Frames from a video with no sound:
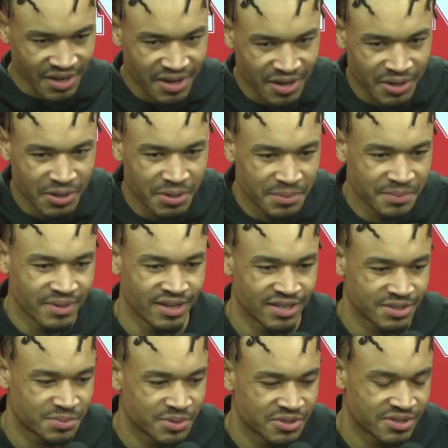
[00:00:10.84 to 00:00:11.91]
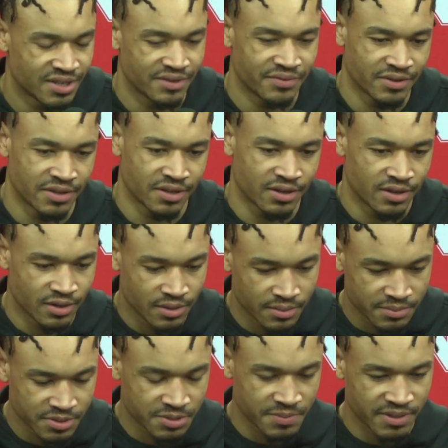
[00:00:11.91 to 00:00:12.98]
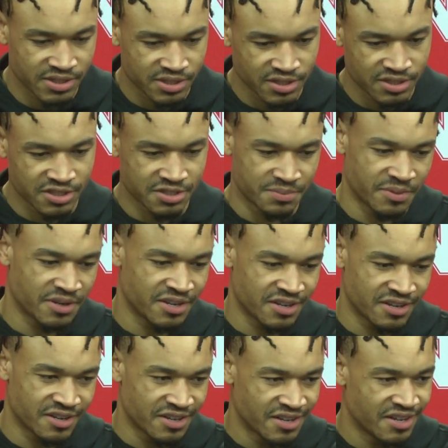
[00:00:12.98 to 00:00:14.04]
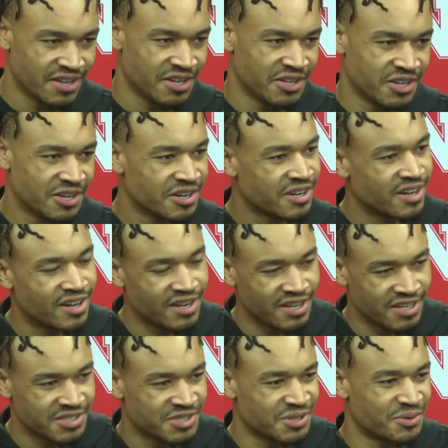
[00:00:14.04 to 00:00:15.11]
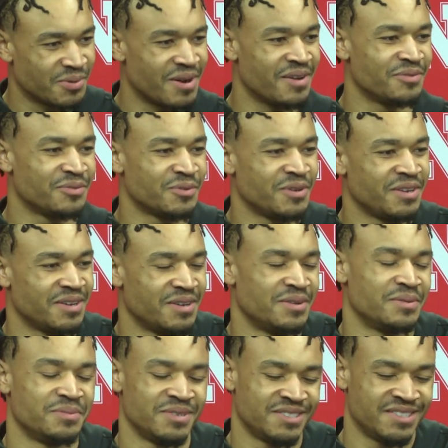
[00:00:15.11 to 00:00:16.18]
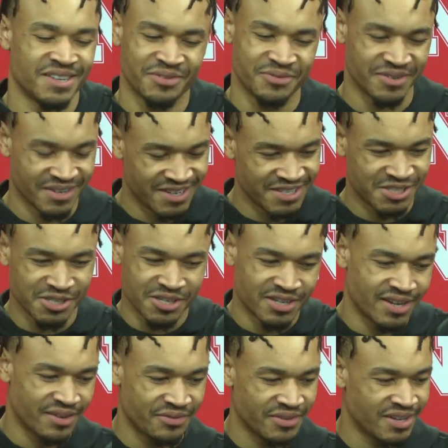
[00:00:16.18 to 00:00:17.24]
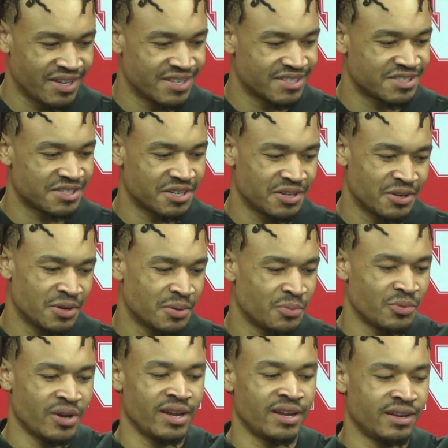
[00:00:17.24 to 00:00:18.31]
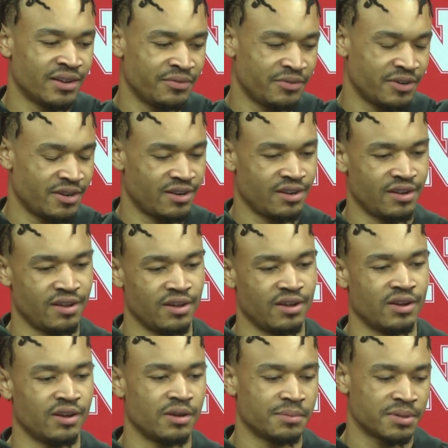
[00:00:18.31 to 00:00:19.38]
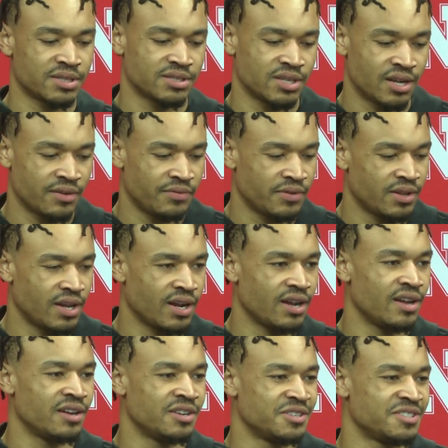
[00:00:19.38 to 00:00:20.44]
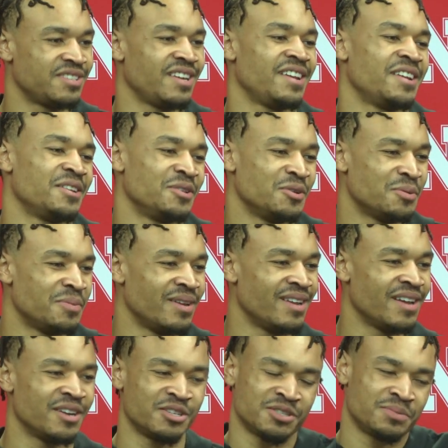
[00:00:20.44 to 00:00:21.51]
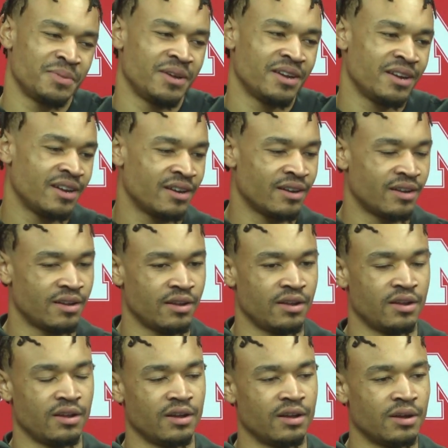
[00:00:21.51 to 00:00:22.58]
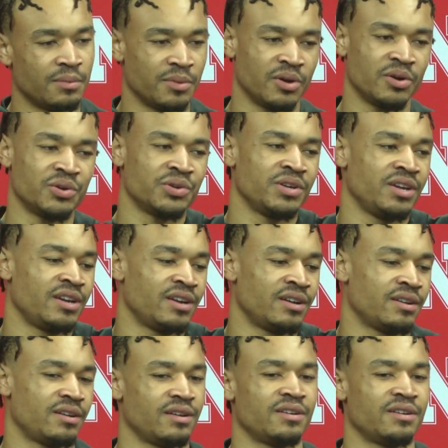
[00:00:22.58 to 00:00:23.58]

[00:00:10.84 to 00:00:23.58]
Yes, most definitely. Especially just being a year kind of into the rivalry. This year definitely hits way different. Because I feel like I understand a little bit now, just being here a whole year.